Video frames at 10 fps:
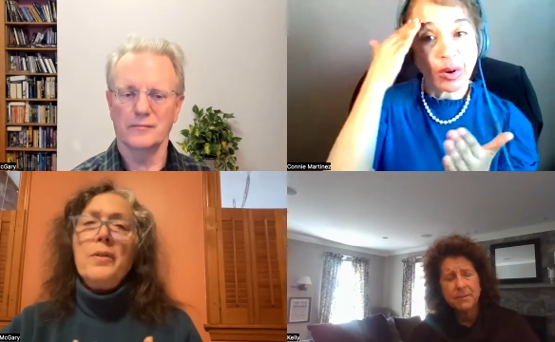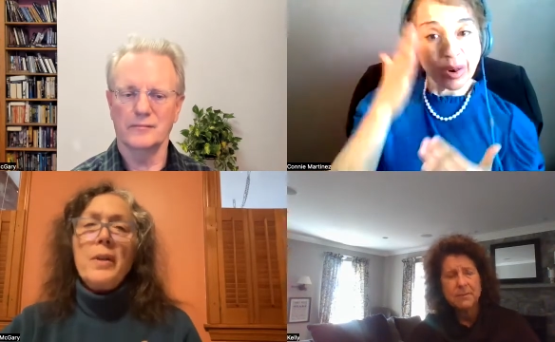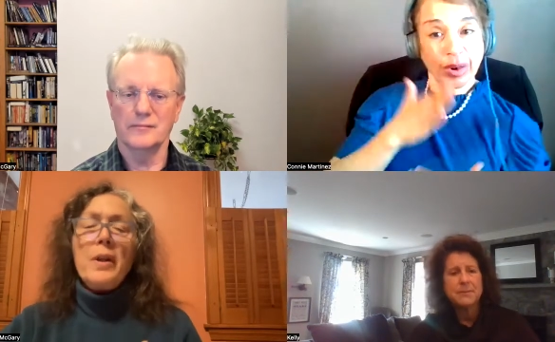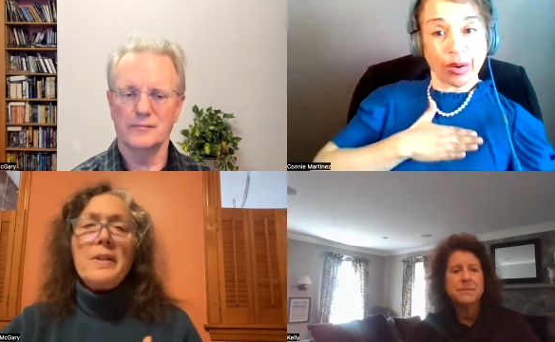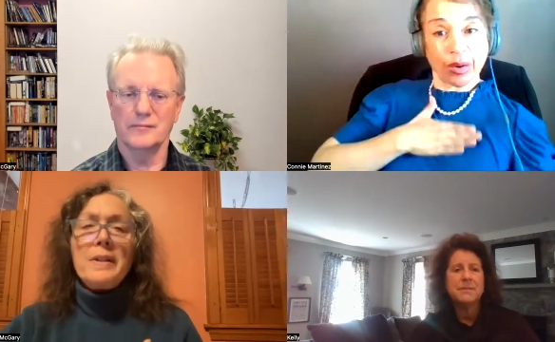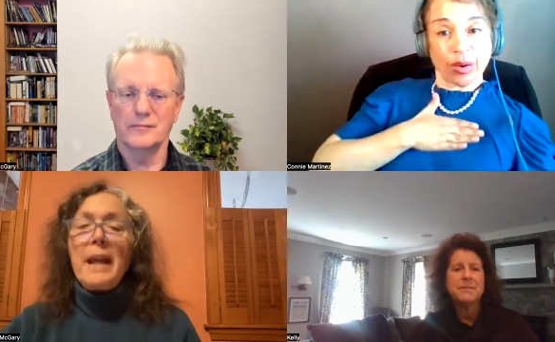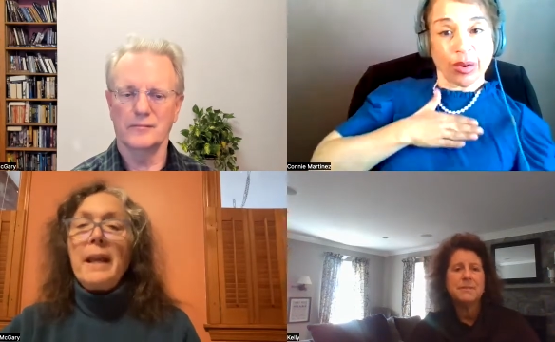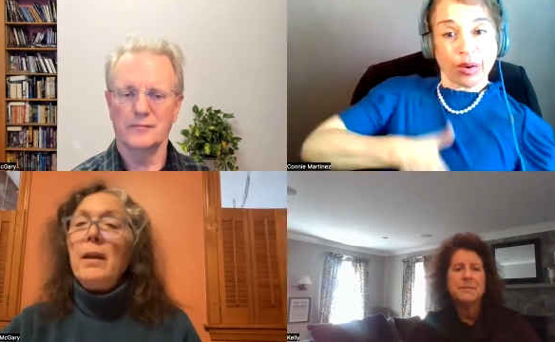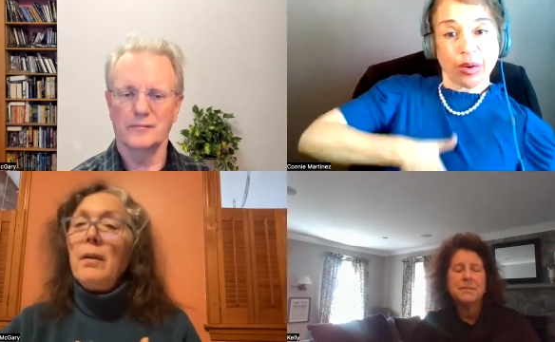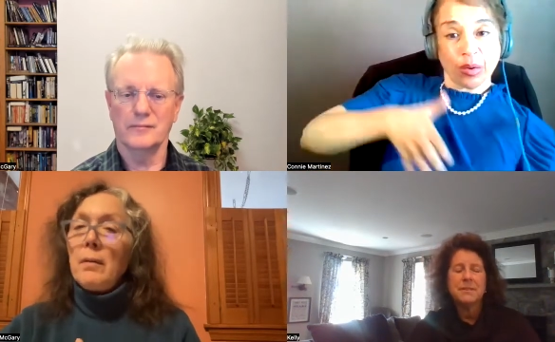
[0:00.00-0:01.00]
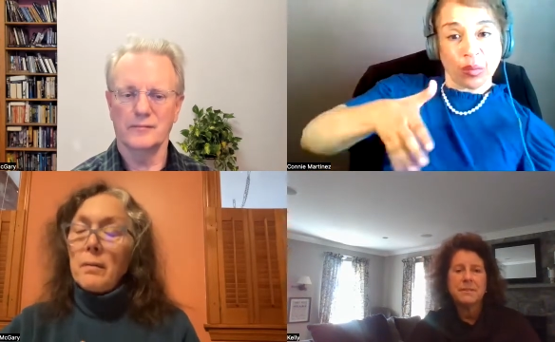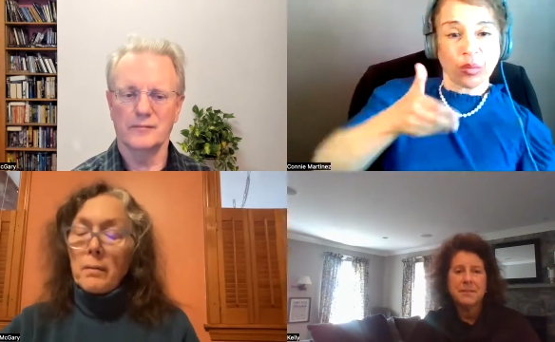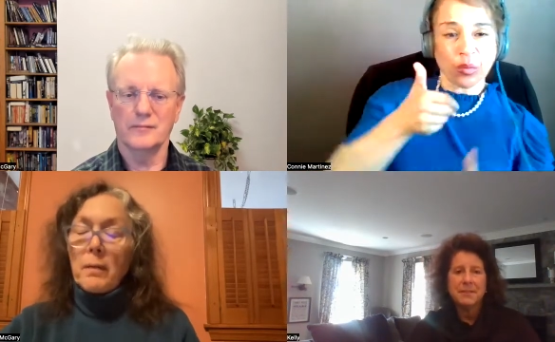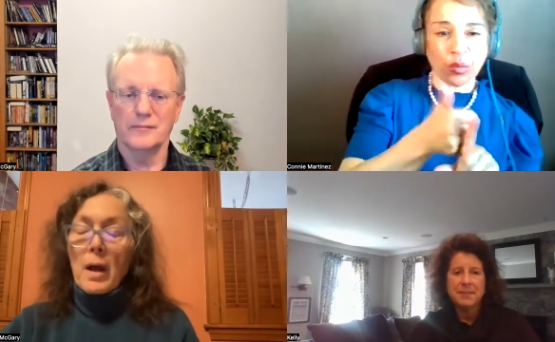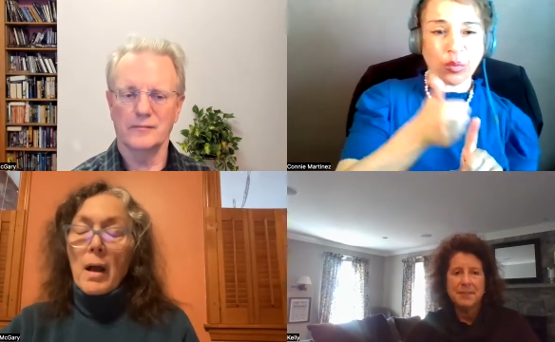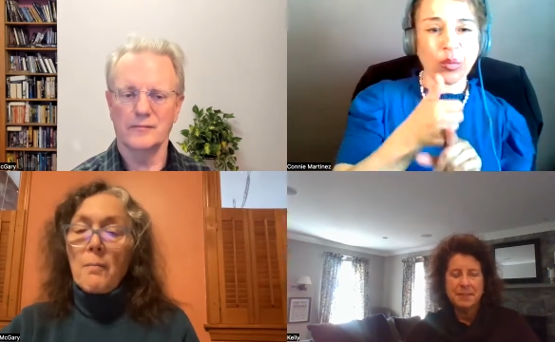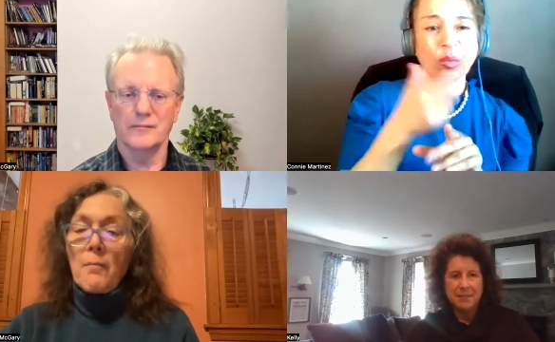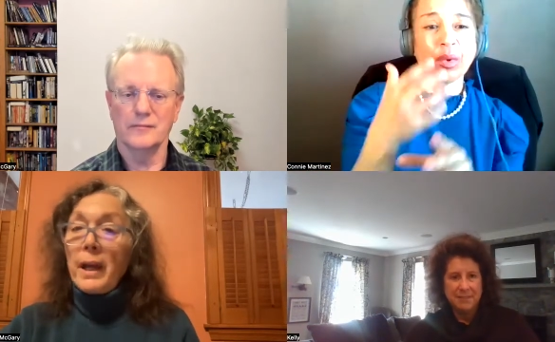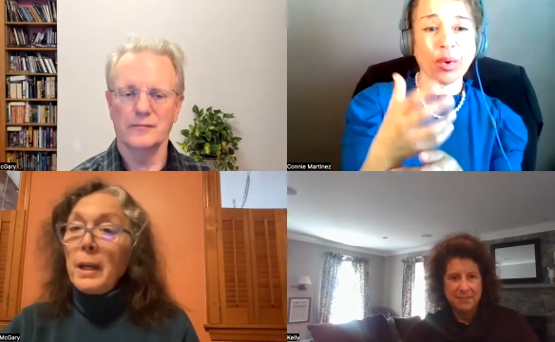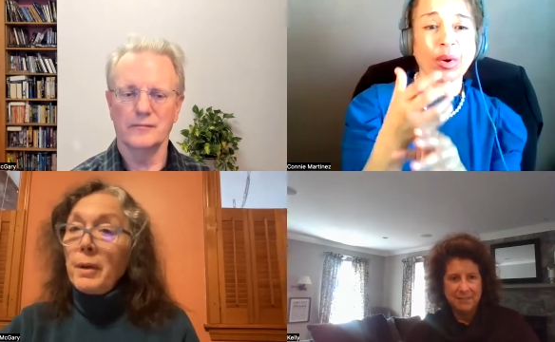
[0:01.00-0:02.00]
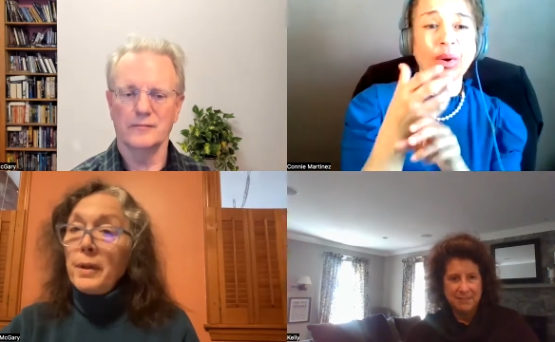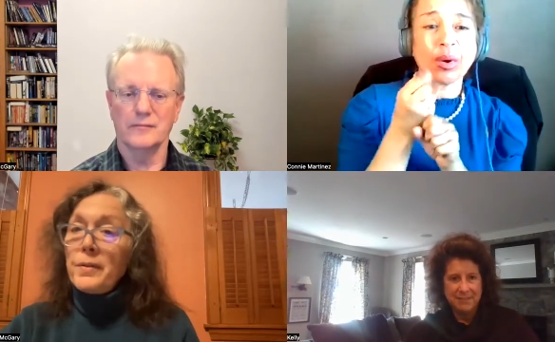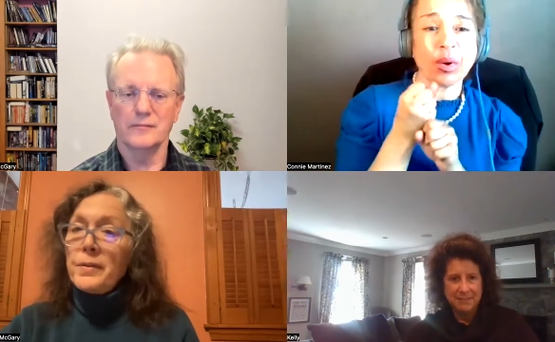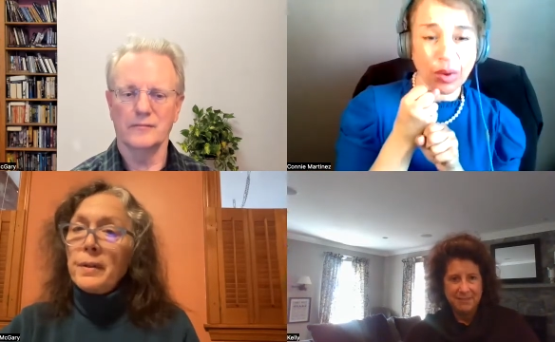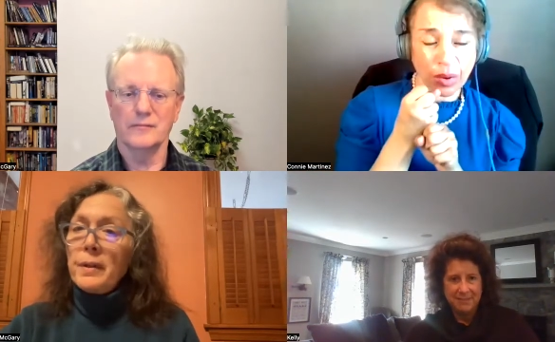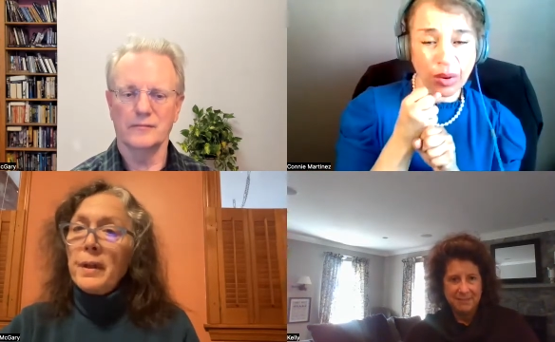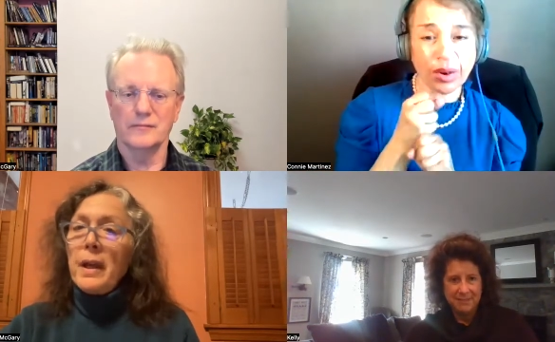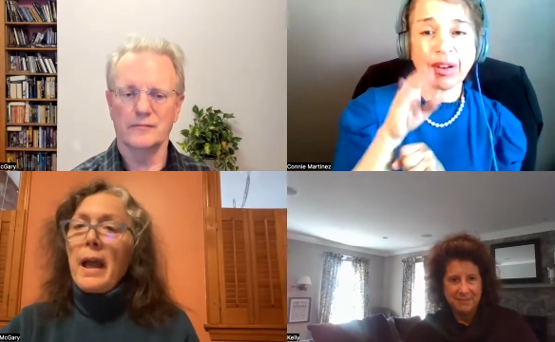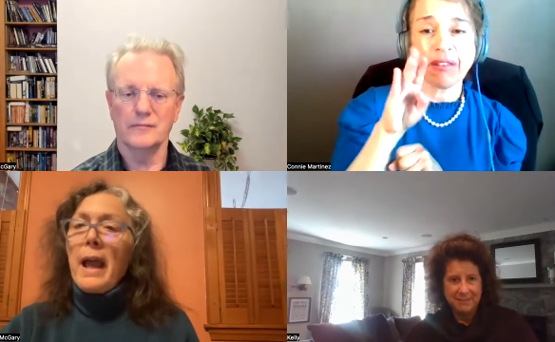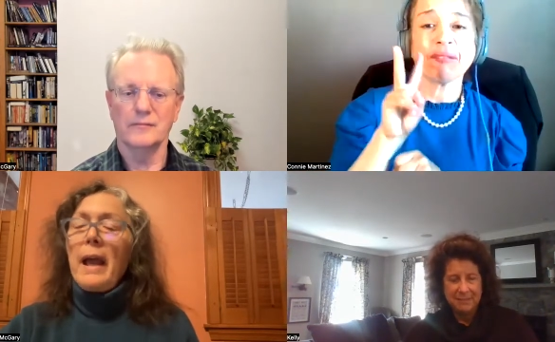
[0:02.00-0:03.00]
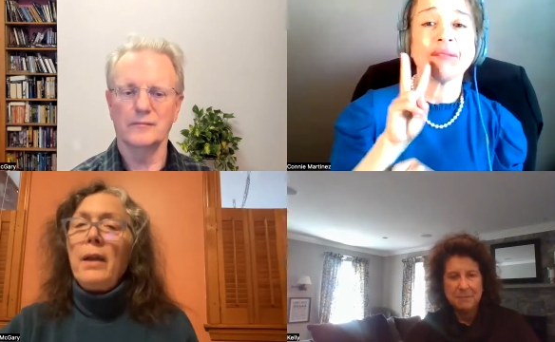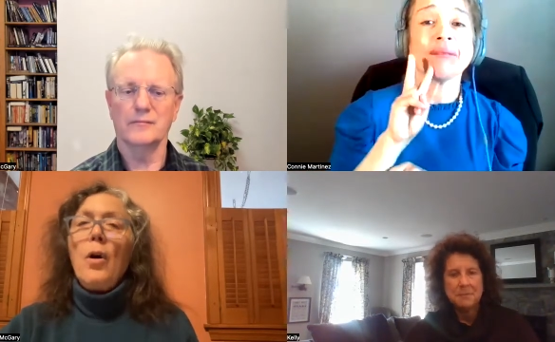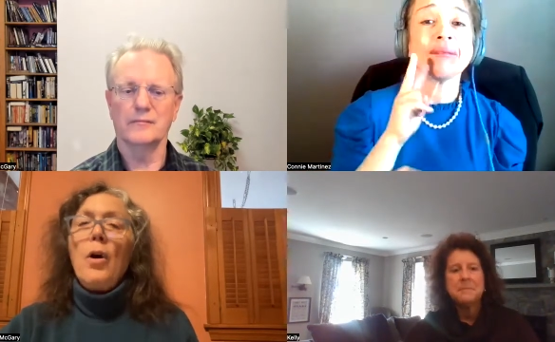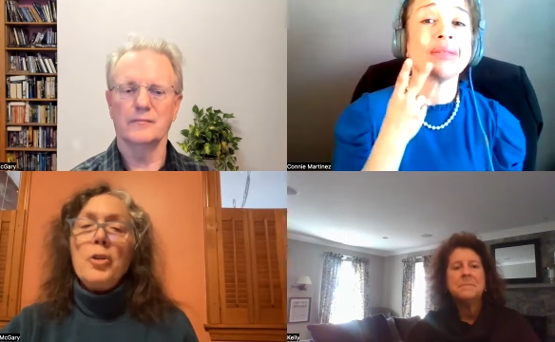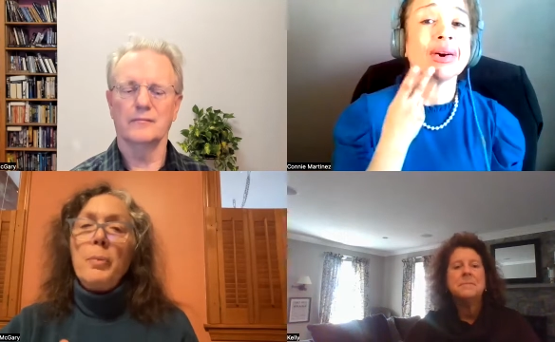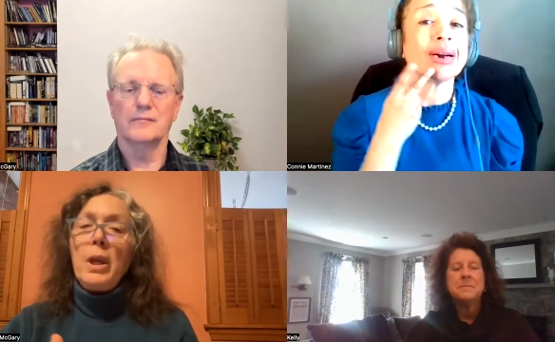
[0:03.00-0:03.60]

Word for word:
Speaker 1: was getting um, vitamins and also